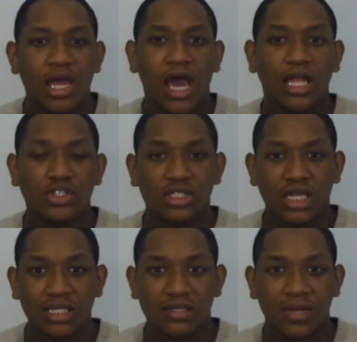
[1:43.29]
I just
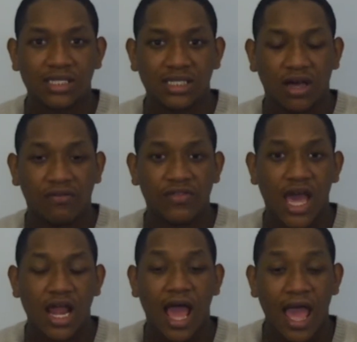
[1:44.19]
think to myself
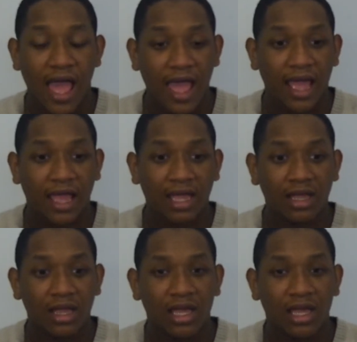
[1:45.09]
that, hey,